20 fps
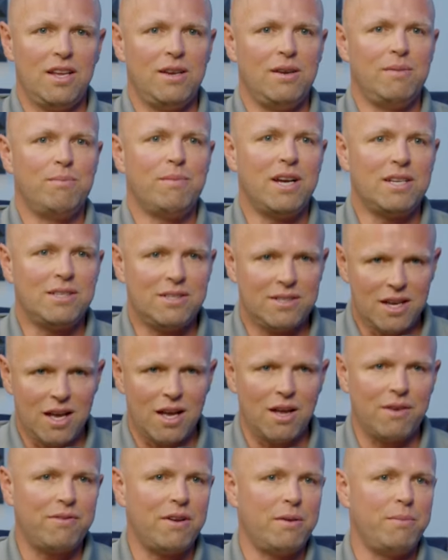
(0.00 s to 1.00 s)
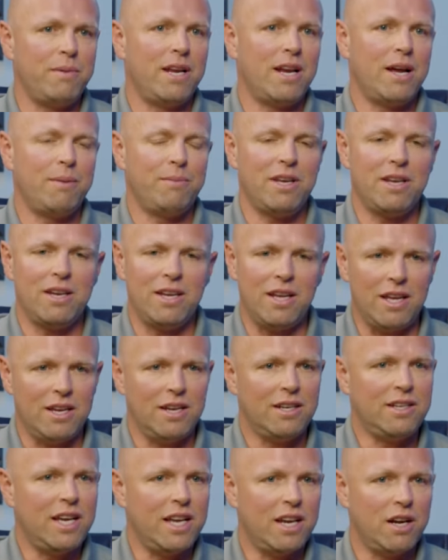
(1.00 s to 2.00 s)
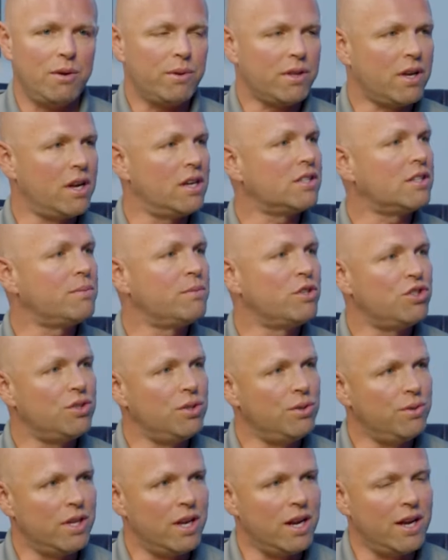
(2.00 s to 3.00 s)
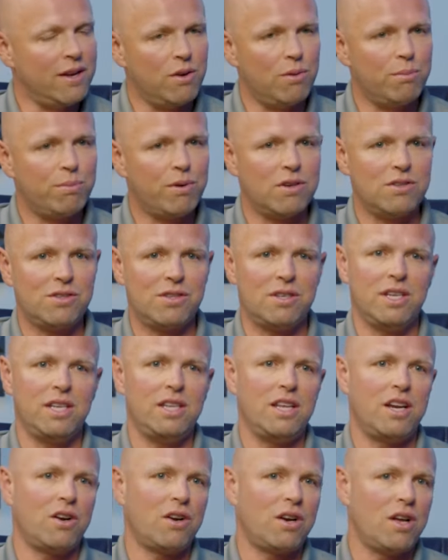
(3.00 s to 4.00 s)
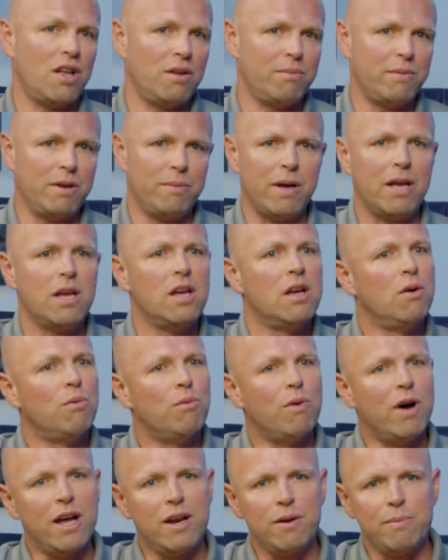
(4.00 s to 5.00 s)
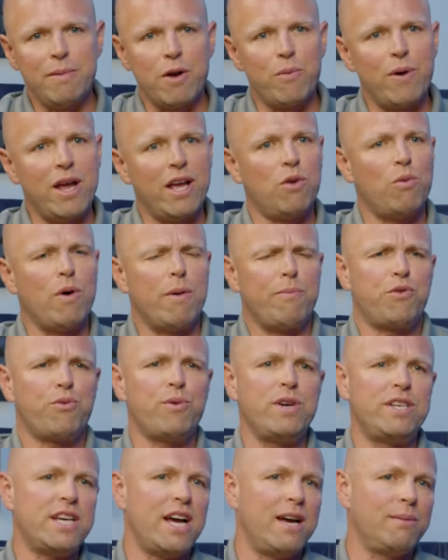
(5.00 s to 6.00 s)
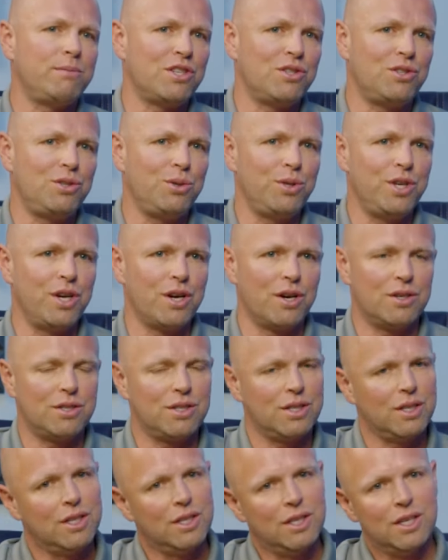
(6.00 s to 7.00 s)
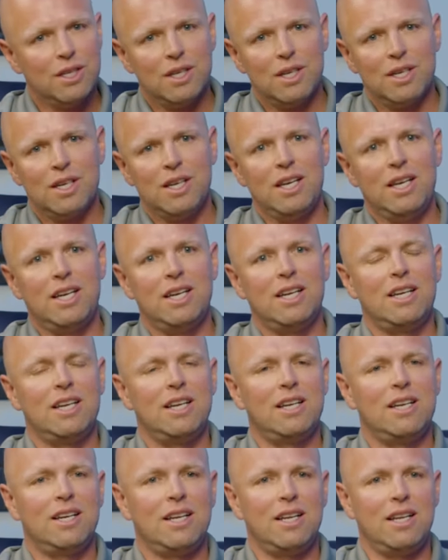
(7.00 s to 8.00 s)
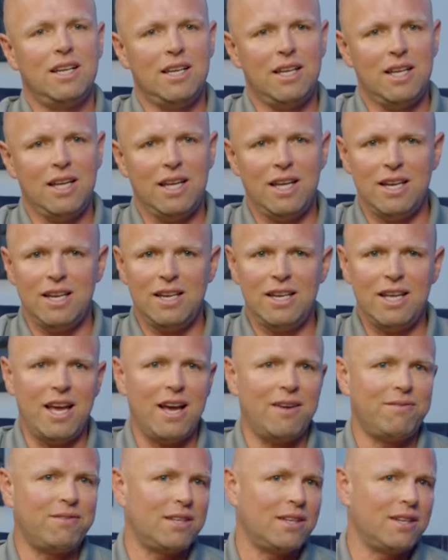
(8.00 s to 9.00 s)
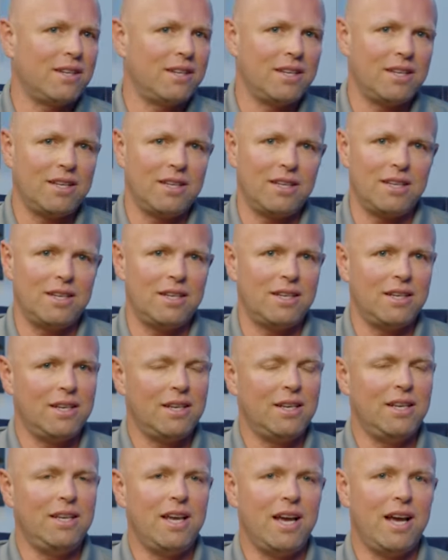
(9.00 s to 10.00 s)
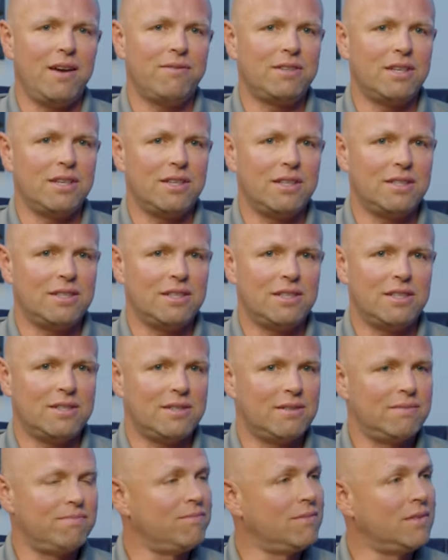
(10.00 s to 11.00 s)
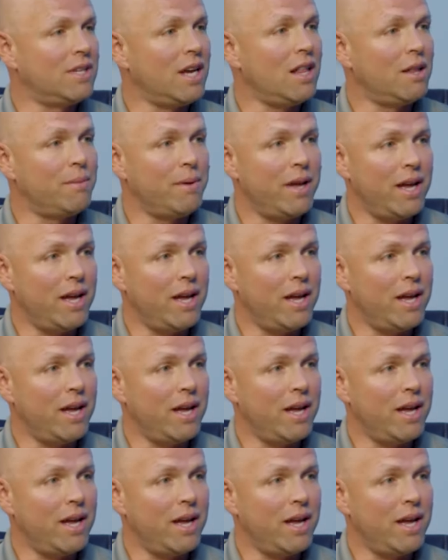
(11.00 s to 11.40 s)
And myself, I mean, I'm getting inundated with customers too that I know personally that are calling me, why did my rate go up three times in two years? And and you have to you have to just tell them,